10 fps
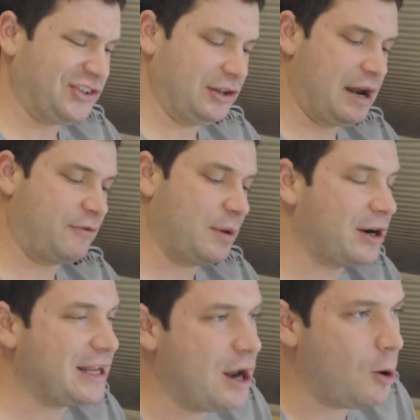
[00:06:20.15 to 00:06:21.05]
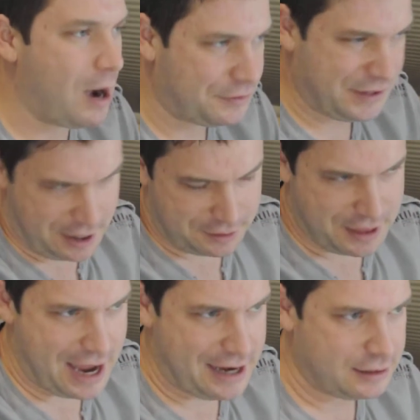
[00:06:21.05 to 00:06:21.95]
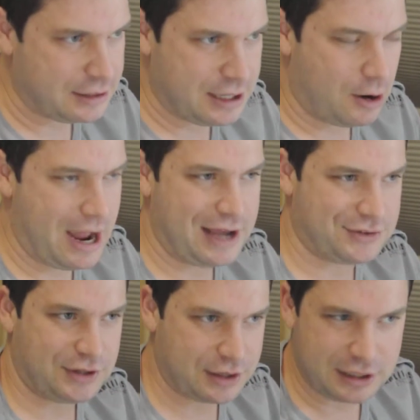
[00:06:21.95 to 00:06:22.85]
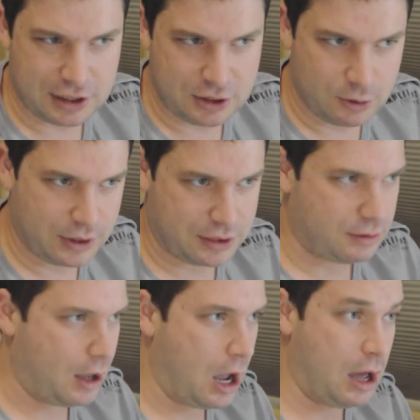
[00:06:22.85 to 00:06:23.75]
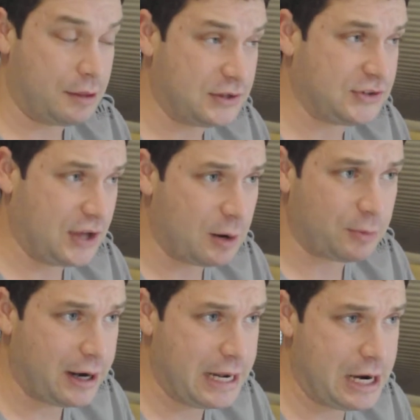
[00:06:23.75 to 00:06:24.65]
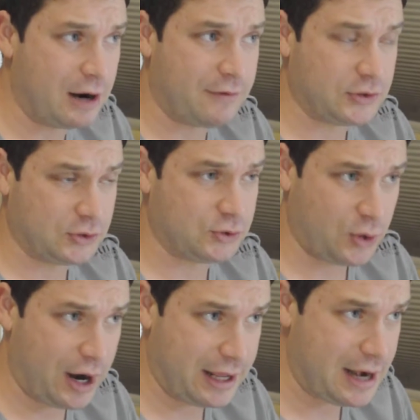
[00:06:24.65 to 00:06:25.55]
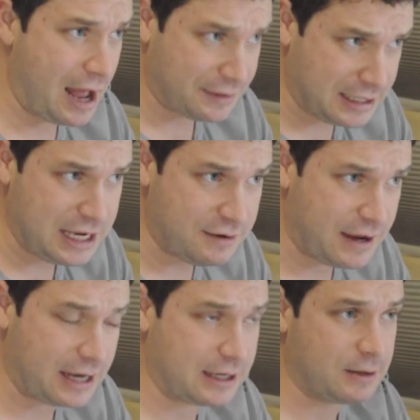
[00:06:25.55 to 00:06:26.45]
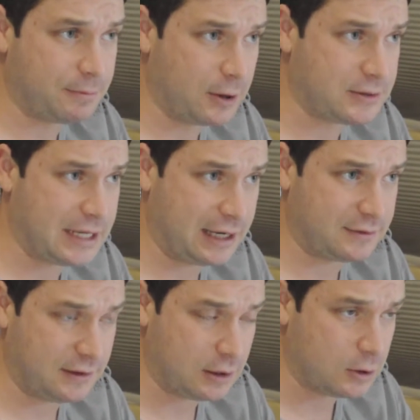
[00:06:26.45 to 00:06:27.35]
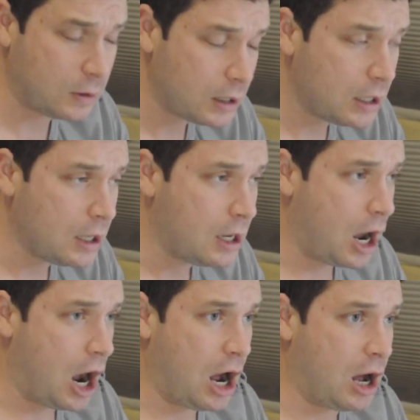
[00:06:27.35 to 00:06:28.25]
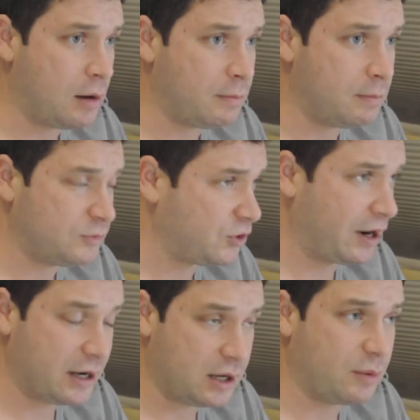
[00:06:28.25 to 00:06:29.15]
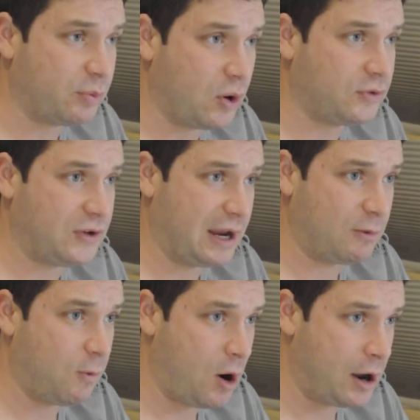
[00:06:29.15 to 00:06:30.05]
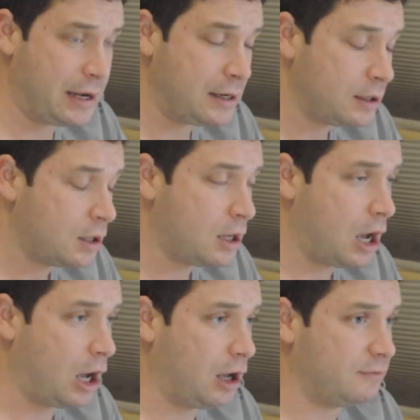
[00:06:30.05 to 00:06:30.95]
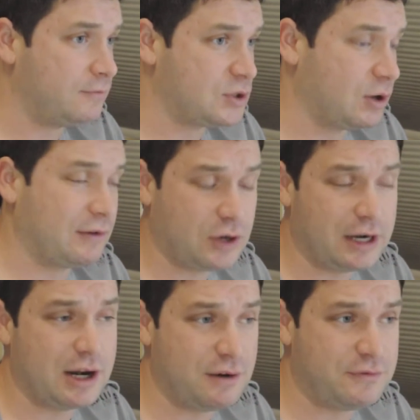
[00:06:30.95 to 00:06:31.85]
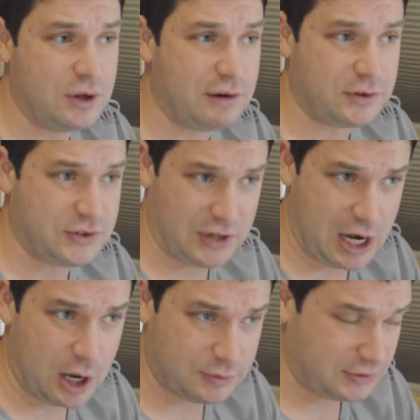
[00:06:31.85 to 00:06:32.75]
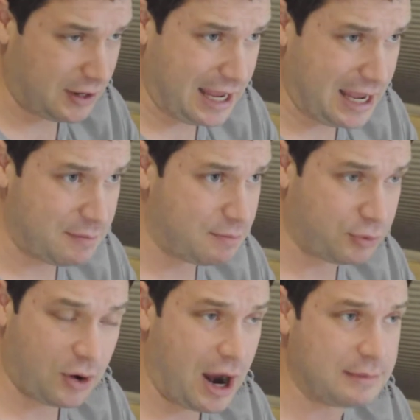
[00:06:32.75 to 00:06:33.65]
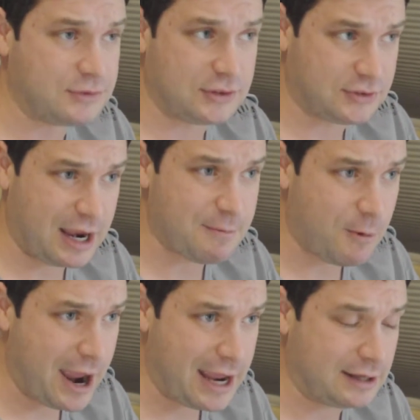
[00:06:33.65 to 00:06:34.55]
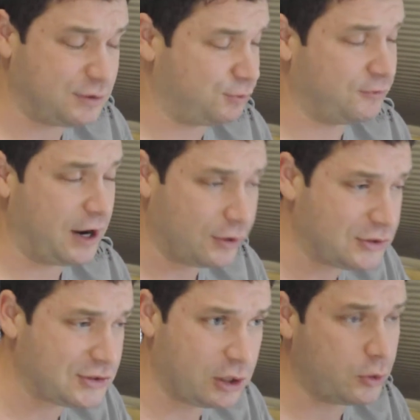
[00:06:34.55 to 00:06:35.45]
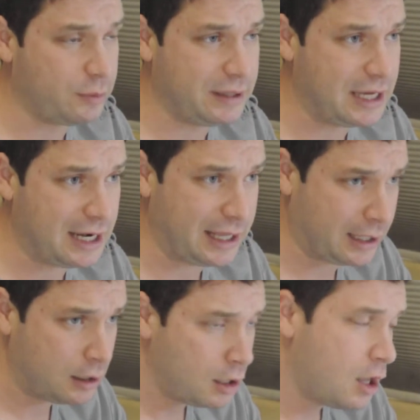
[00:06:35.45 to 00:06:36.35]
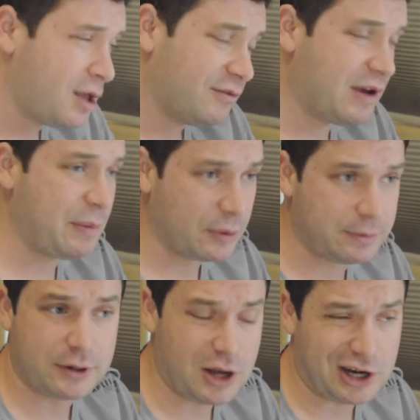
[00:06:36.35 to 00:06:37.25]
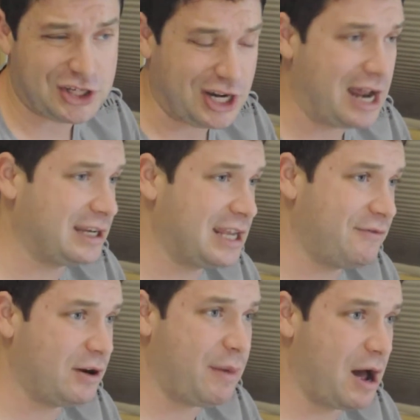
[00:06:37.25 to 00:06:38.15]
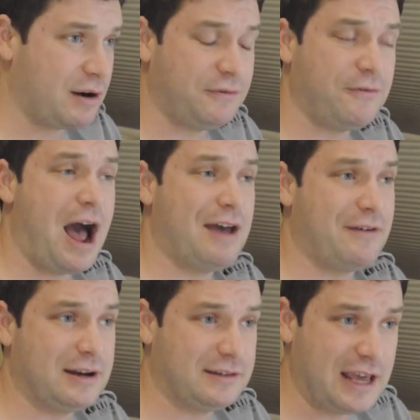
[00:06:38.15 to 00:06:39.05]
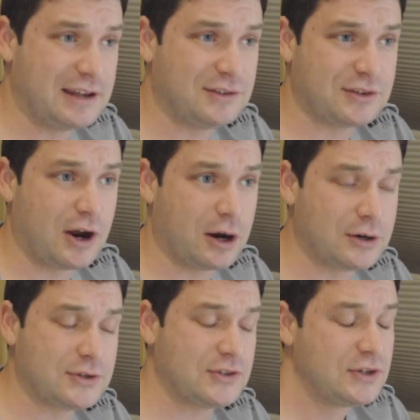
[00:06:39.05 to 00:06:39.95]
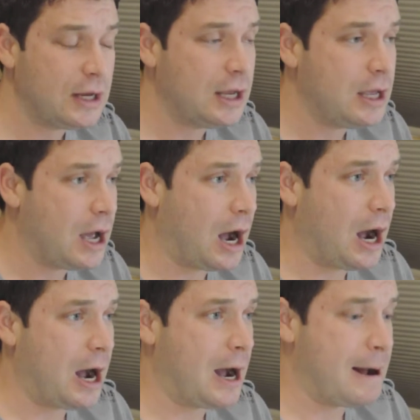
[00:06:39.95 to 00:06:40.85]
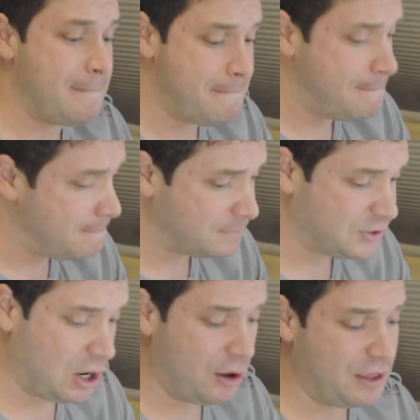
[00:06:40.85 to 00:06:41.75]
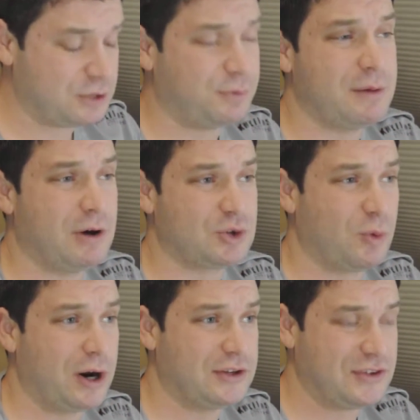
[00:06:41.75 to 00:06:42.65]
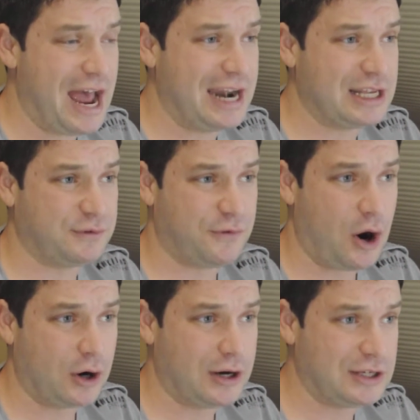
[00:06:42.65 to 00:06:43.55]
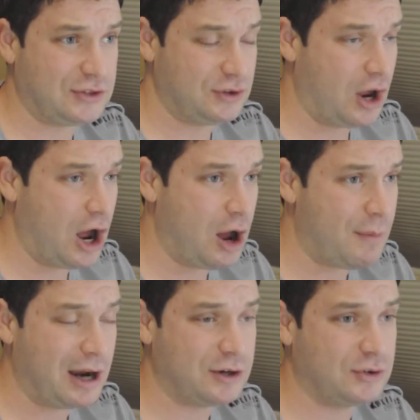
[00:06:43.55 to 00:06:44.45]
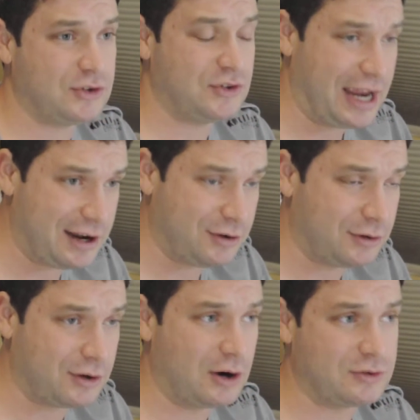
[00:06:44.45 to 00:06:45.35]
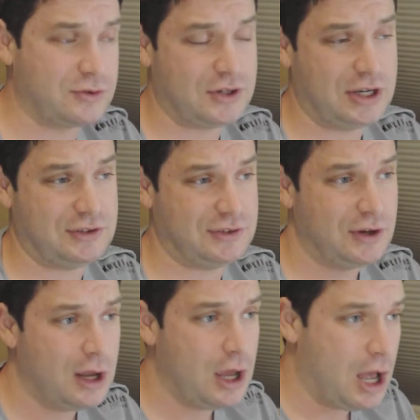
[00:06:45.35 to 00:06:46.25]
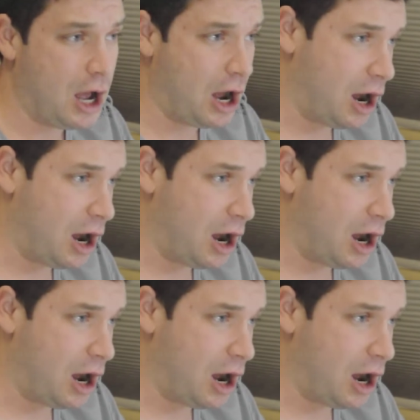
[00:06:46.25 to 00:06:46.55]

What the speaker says: And just to let everybody know out there that, you know, it has nothing to do with this setup right here. I've also tried it on the E-Vic and the Pro Tank 2. Tried it in the Pro Tank 1. So I've tried it in a few different setups. It primes the same way. It's very slow in the beginning. Vapor production, I'd give it about a 5 out of 10 stars. So that's pretty much where it's at as far as on your standard cartridges.